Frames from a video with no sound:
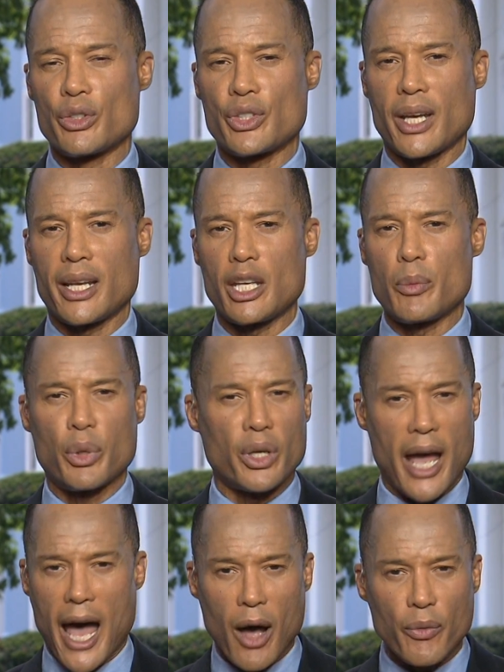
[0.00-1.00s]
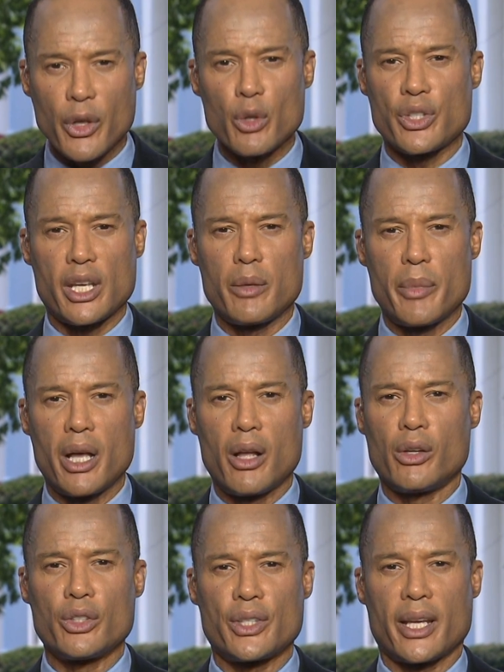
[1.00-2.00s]
said he put out those
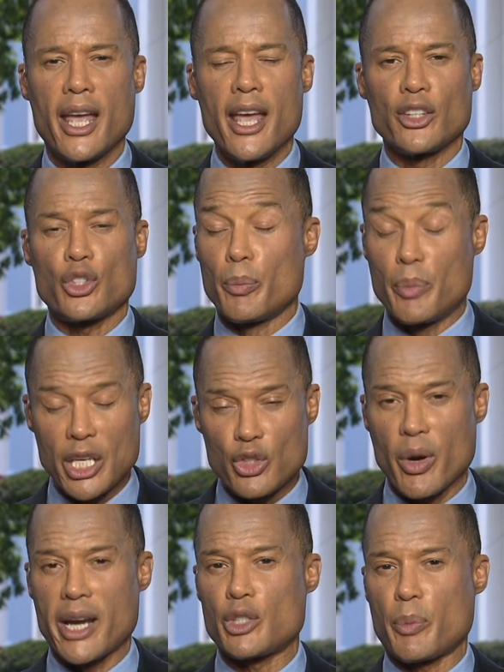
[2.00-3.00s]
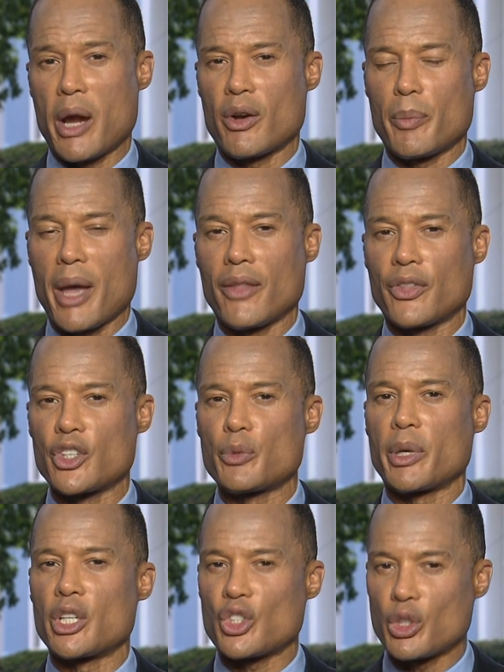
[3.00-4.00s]
emails to be transparent about this,
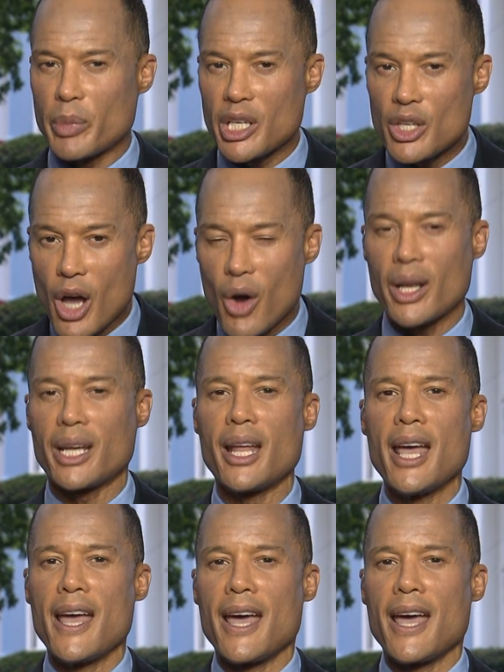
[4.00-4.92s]
but it should be noted